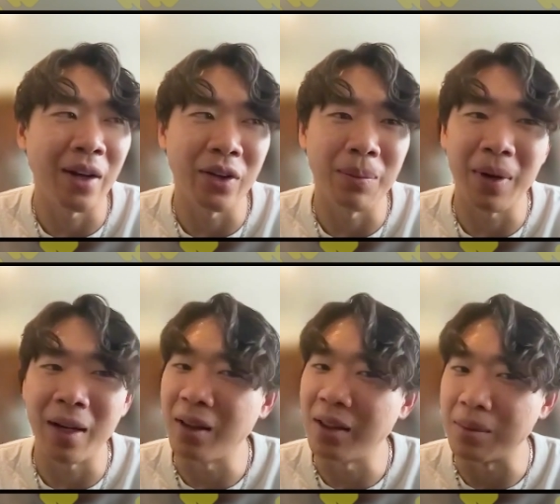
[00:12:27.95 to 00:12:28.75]
You can
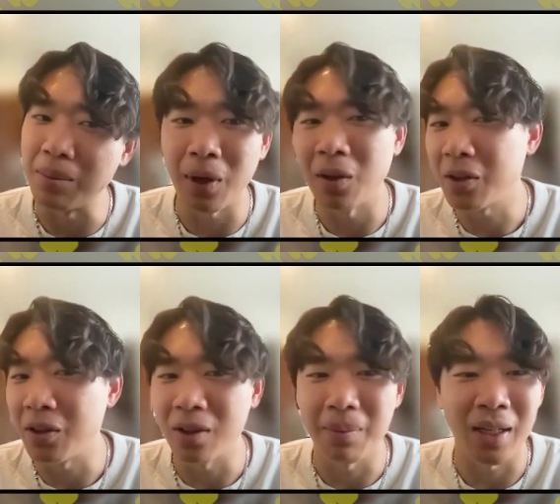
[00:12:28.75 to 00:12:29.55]
buy things in bulk.
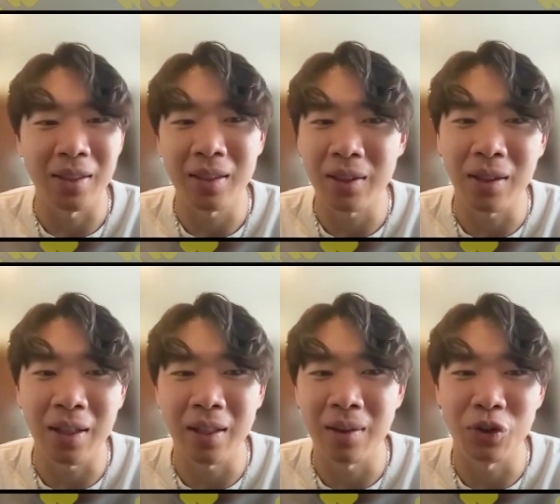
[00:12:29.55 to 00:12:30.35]
You can buy single
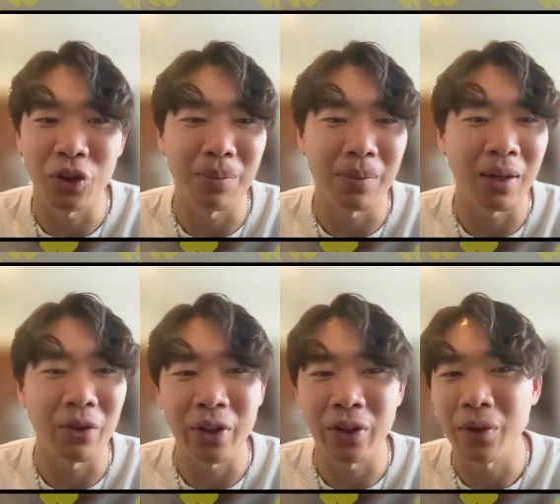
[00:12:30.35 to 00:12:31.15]
items. You can buy
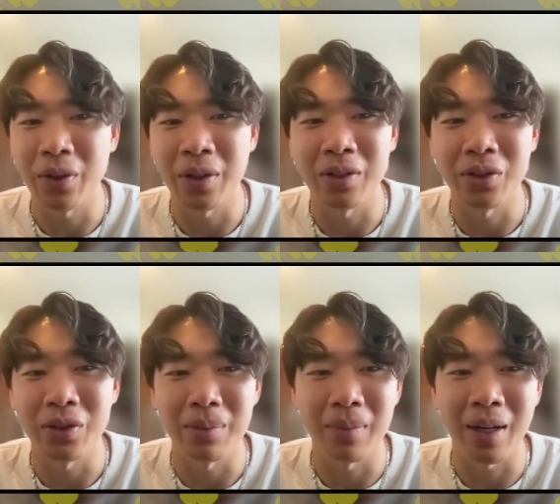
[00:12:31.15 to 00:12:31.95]
rare coins. You
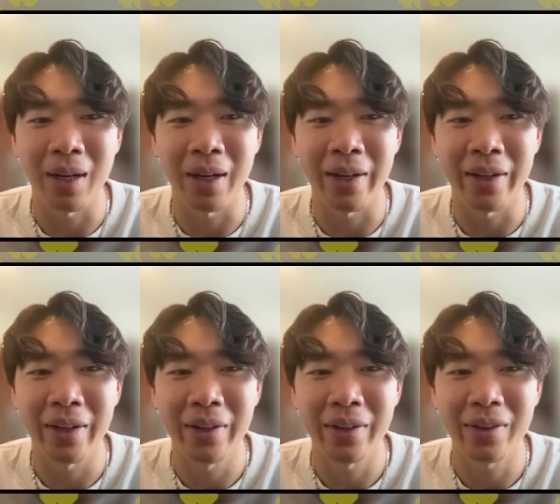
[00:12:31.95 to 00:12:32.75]
can buy,
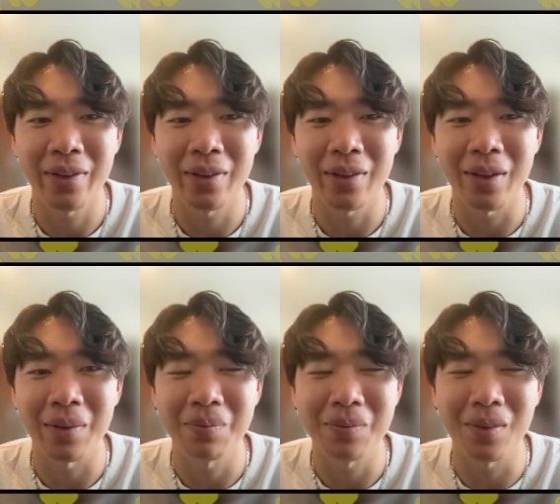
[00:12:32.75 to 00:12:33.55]
you know,
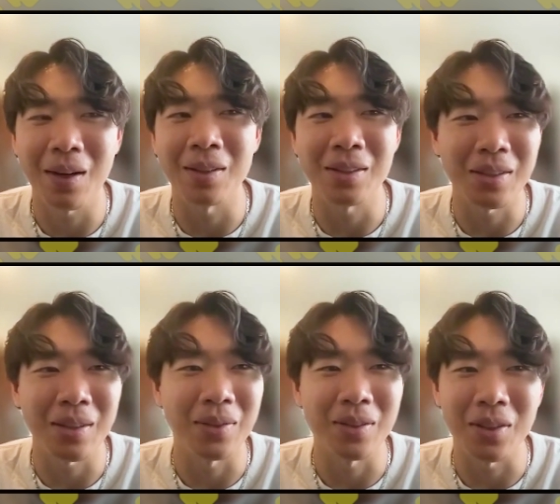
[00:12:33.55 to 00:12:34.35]
honestly,
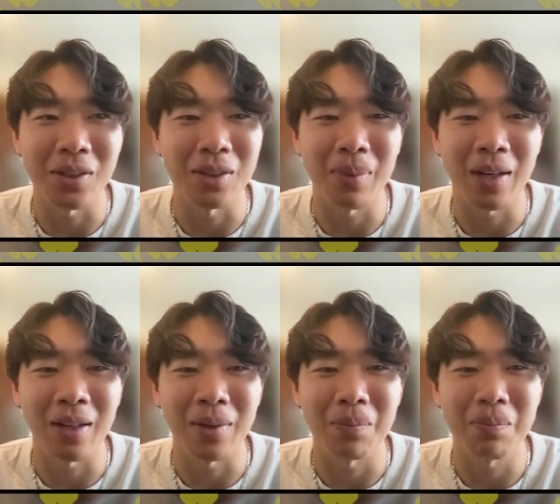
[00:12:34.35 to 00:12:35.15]
sometimes you can just buy
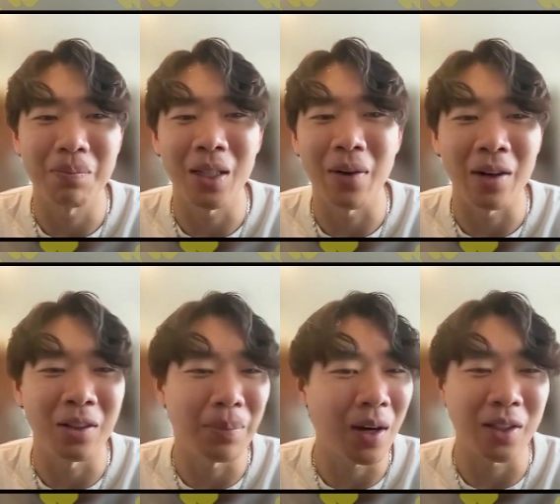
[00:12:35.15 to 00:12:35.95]
like, you know,
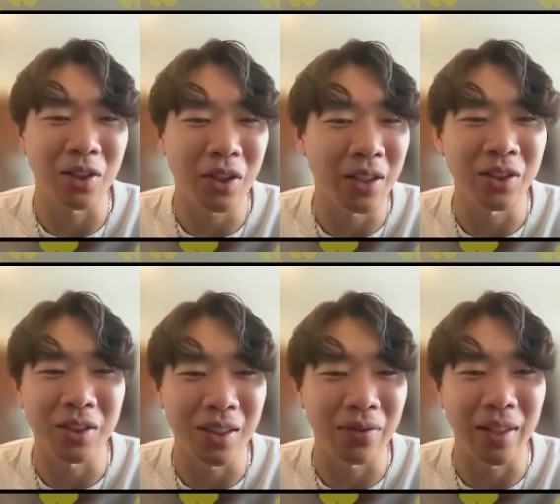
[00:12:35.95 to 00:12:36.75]
error pocket change
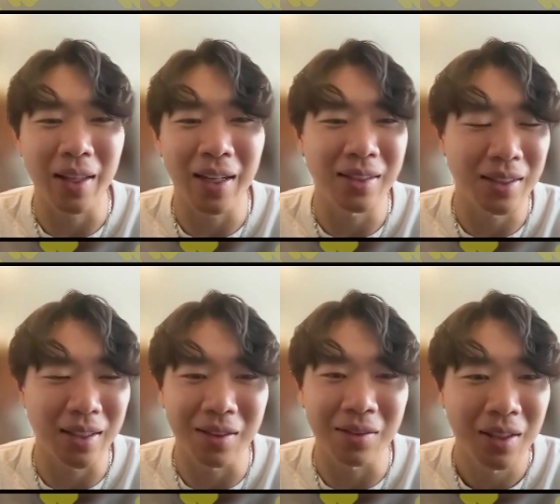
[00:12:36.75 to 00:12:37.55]
and stuff like that.
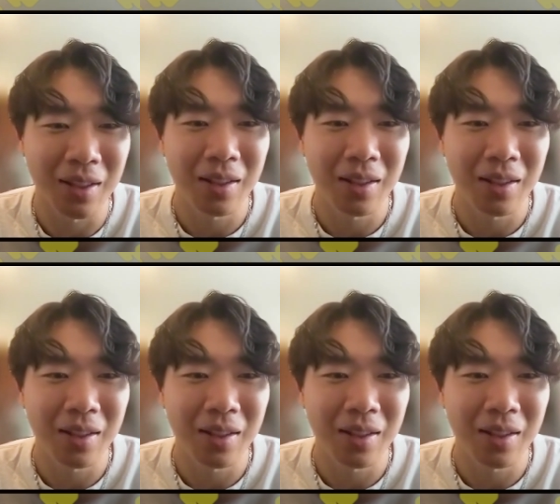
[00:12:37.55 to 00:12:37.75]
So